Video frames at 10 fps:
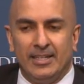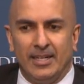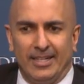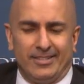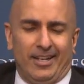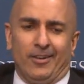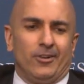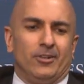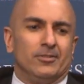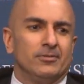I said, I don't
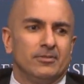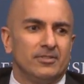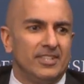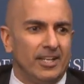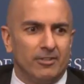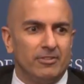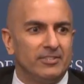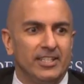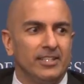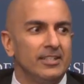know, 10 or
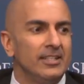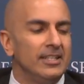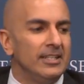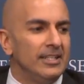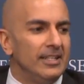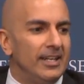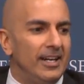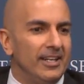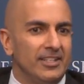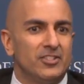15.
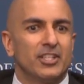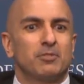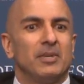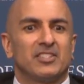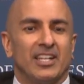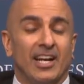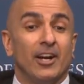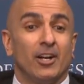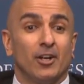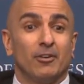Uh, in six months, I'd
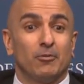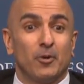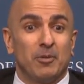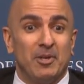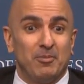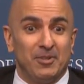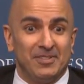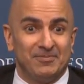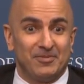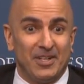hired 140 people,
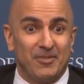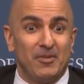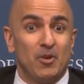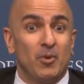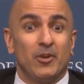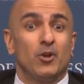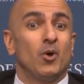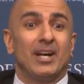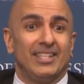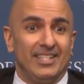right? We had
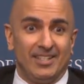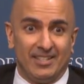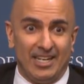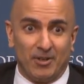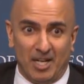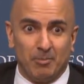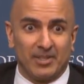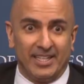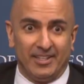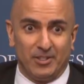no idea how
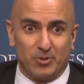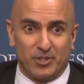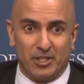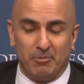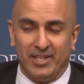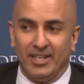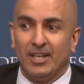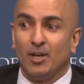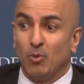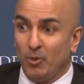complicated this was gonna be,
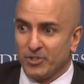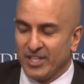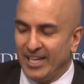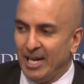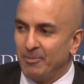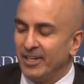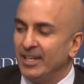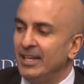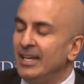what was gonna happen.